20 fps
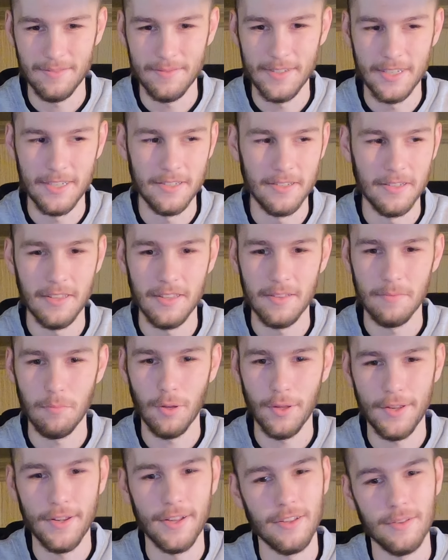I mean,
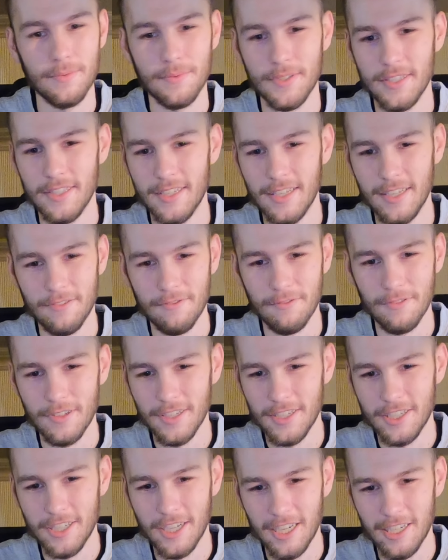Planet Eclipse didn't
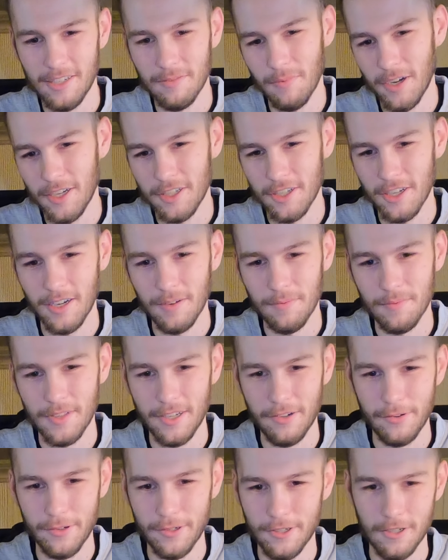really change much up.
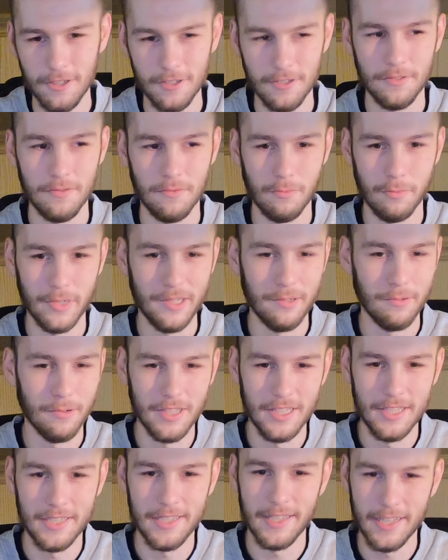They were just
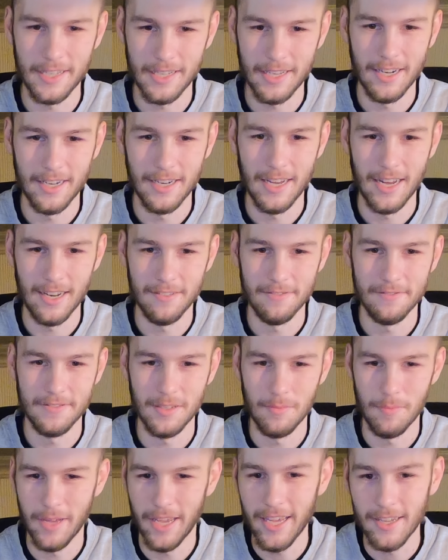re-releasing the gun out
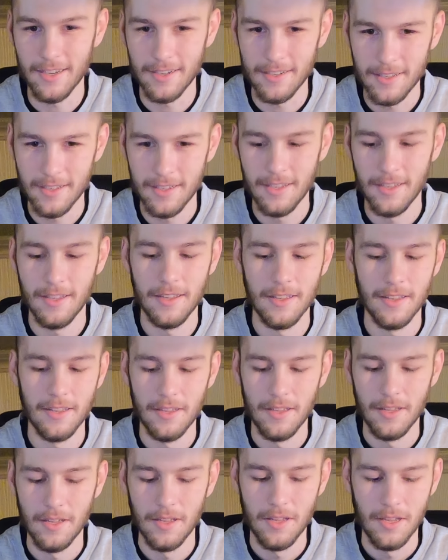of demand.
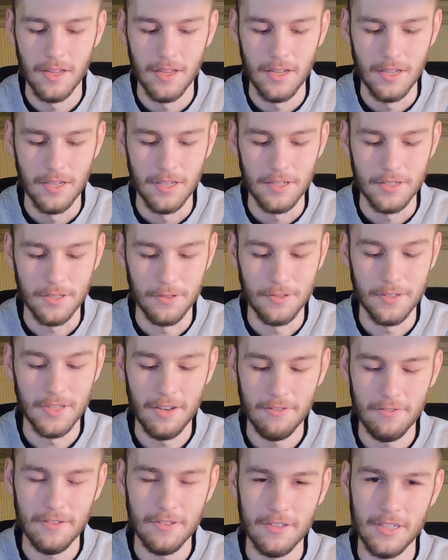So
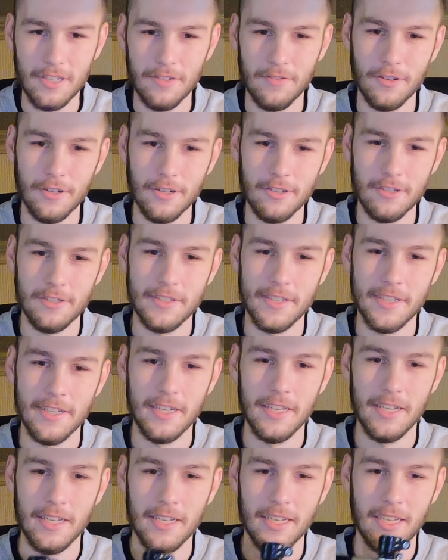definitely, if you're
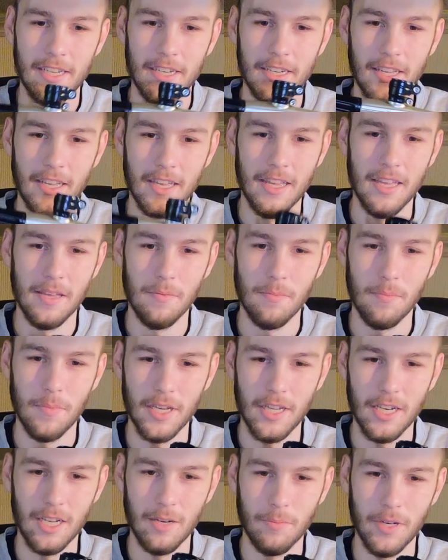interested in
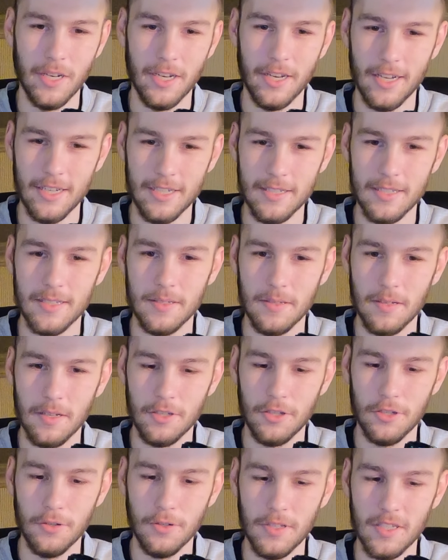picking up a nice
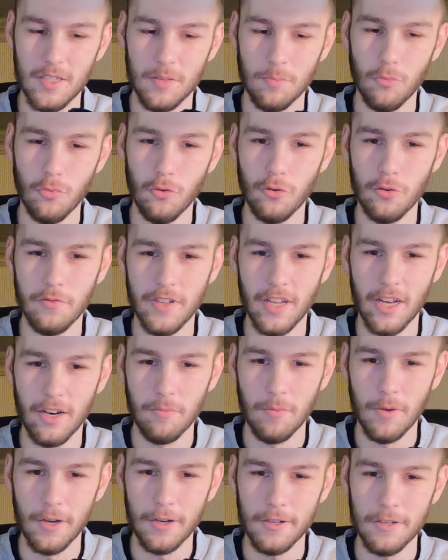shooting spool
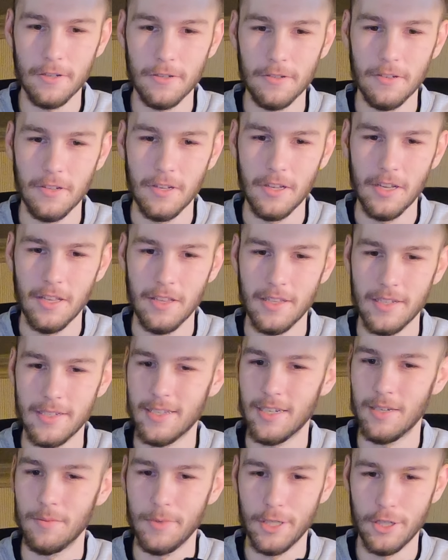valve marker,
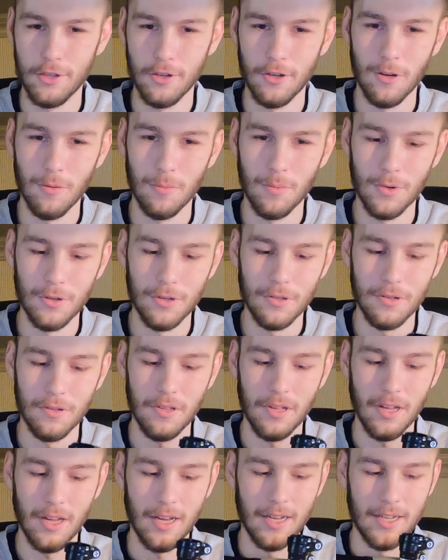it's going to be durable,
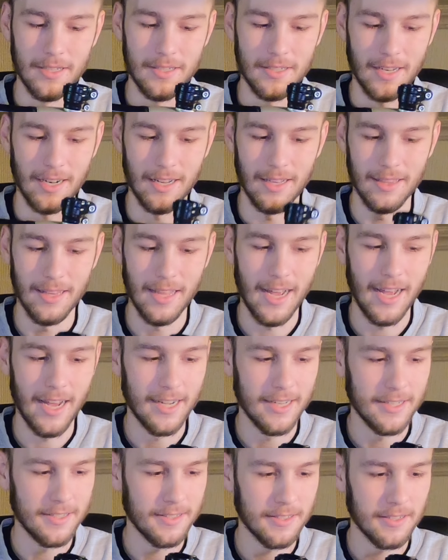it's going to
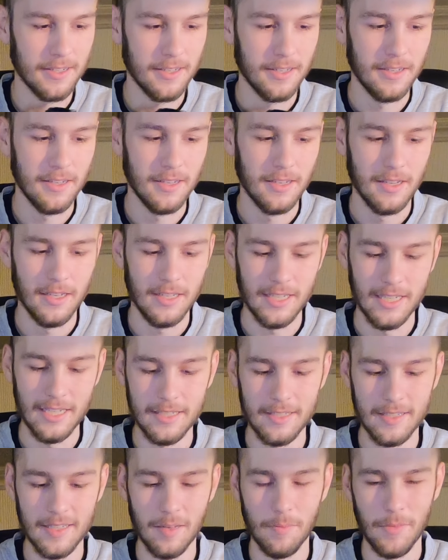last,
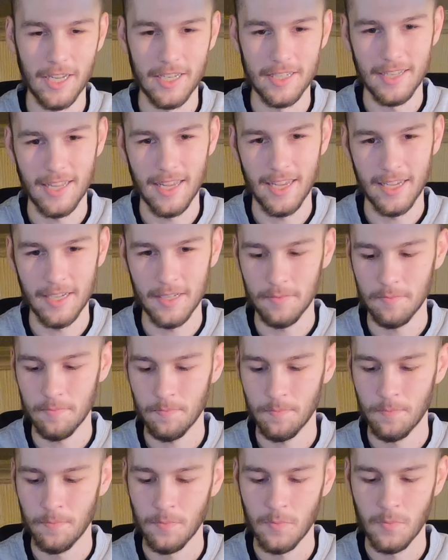easy to
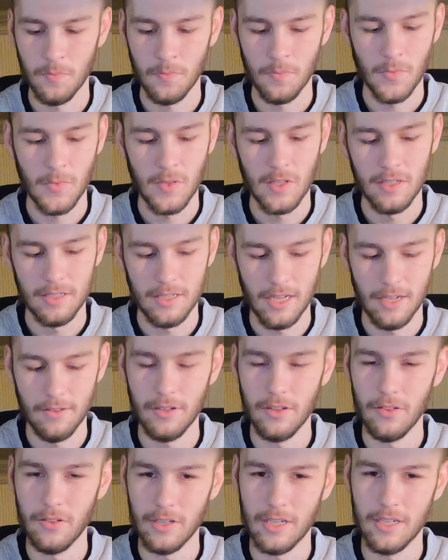maintain,
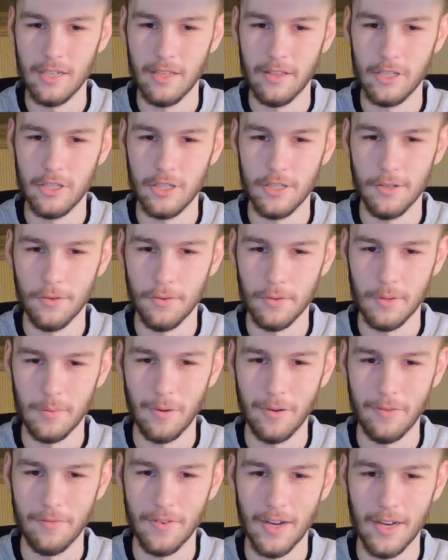definitely look into the Geo
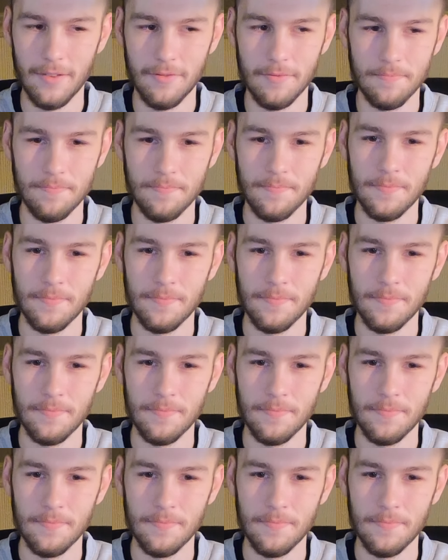3.5.